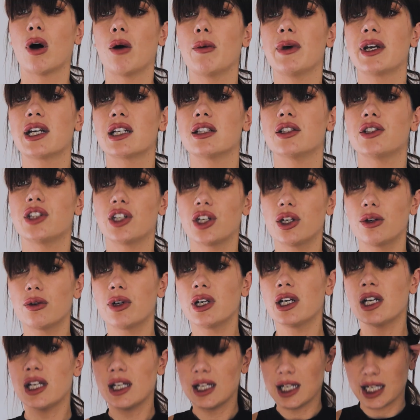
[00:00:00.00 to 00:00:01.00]
What we can
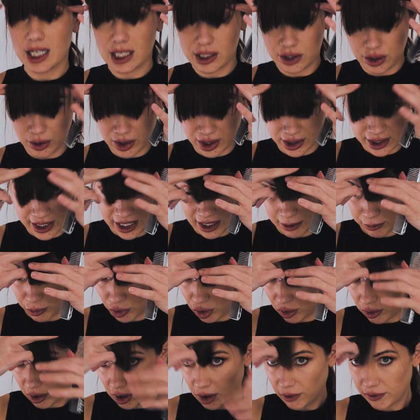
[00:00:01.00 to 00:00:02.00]
do is you can take
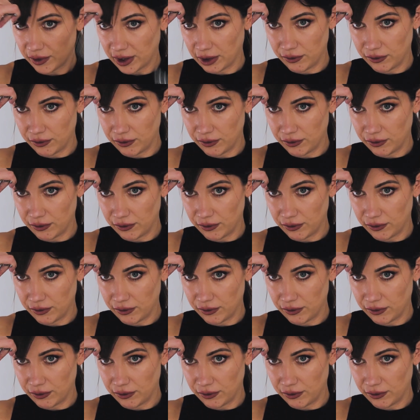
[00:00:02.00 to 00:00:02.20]
more off.